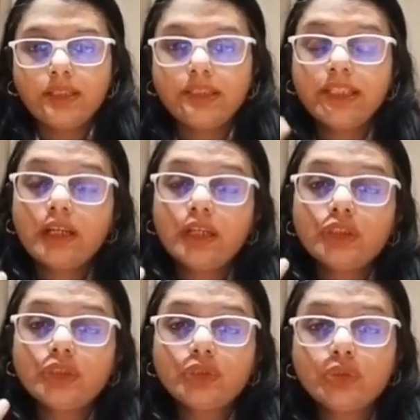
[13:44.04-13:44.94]
There are
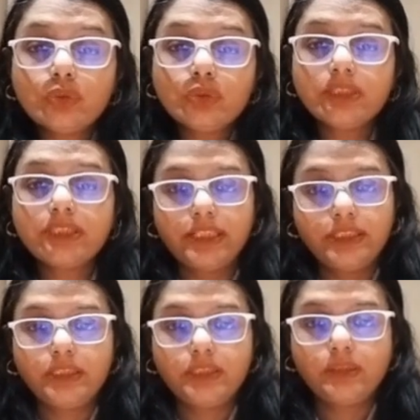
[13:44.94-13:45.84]
two
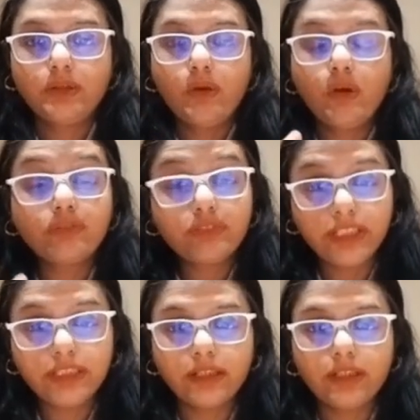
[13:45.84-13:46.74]
sets of
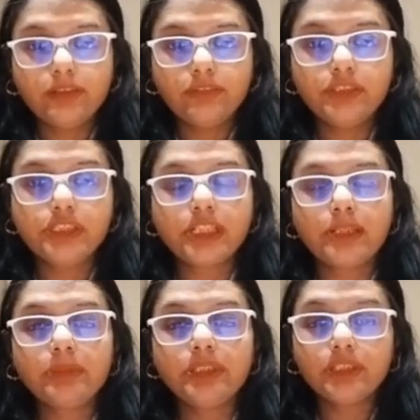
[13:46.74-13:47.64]
data which
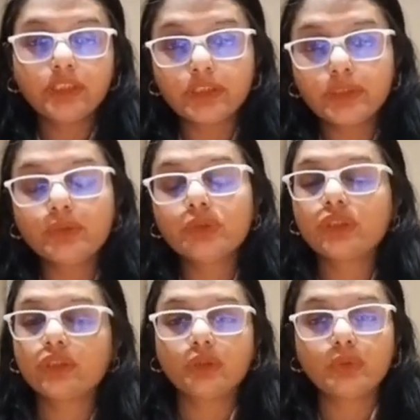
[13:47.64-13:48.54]
can be
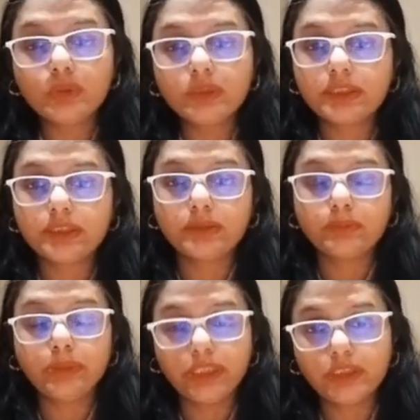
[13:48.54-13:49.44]
introduced in the
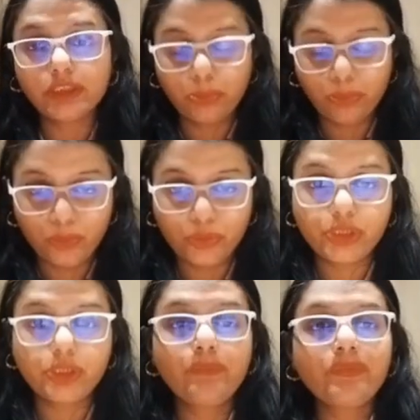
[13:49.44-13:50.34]
rules-based
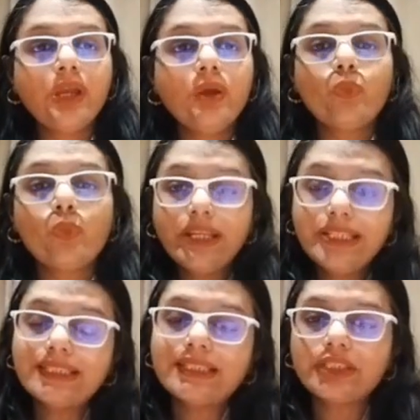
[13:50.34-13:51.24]
approach. One
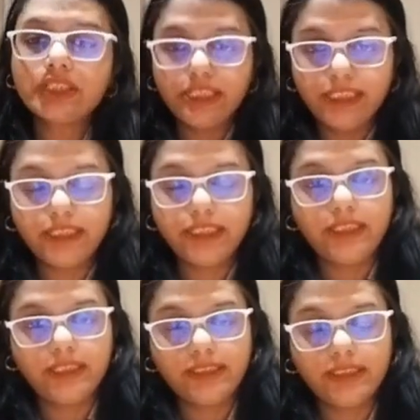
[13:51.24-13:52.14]
is a training
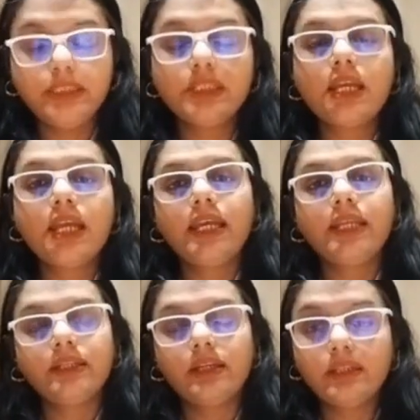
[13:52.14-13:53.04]
data set
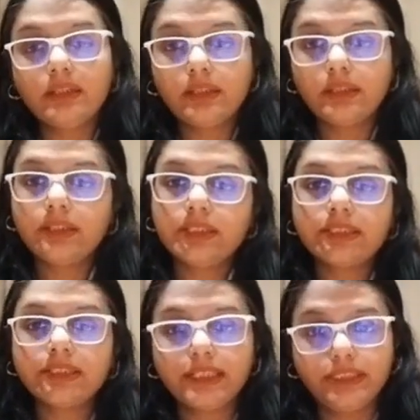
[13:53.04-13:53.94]
and another is
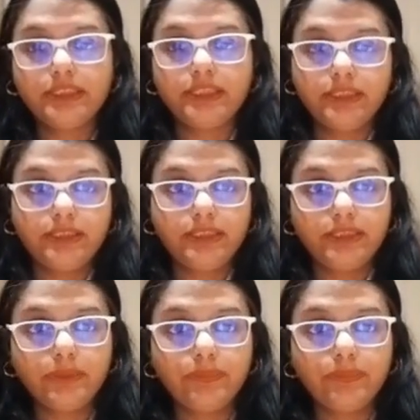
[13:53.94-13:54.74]
a test data set.